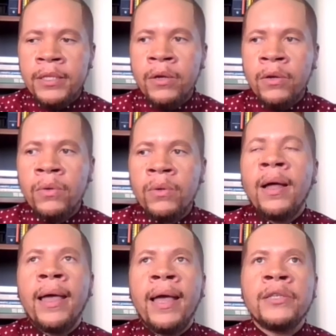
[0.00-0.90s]

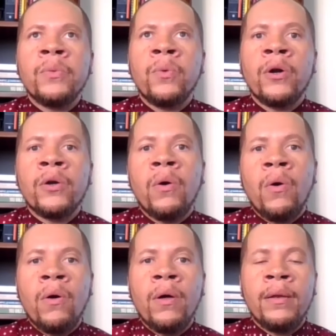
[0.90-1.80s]
So I had to work
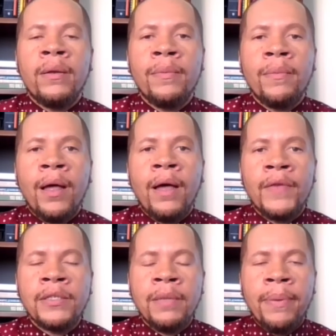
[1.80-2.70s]
on
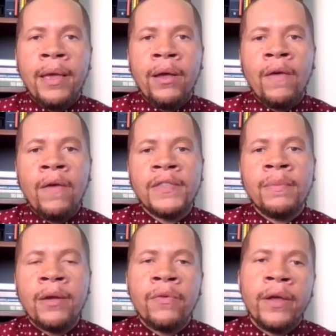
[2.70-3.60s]
obviously paying off
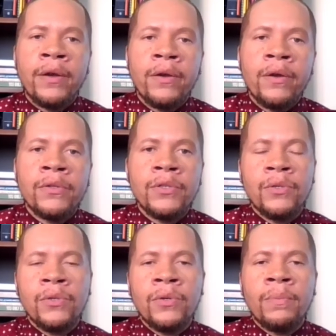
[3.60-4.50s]
some of my creditors
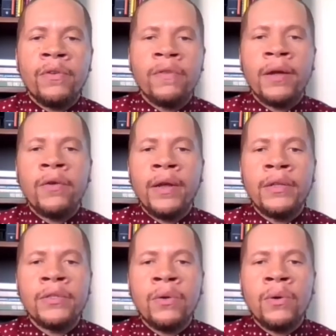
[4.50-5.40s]
to improve my
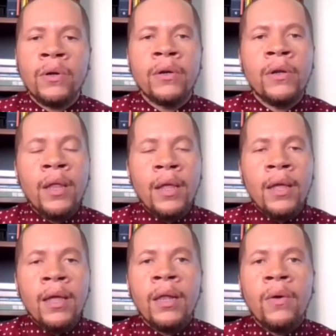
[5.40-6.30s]
credit score,
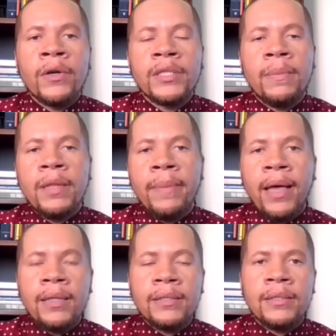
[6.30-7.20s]
lower some of the
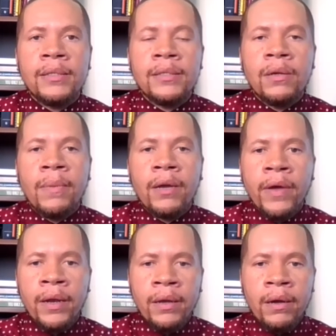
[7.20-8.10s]
balances on my
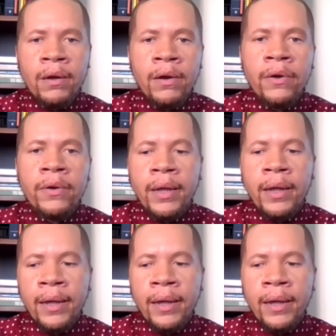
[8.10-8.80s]
credit card.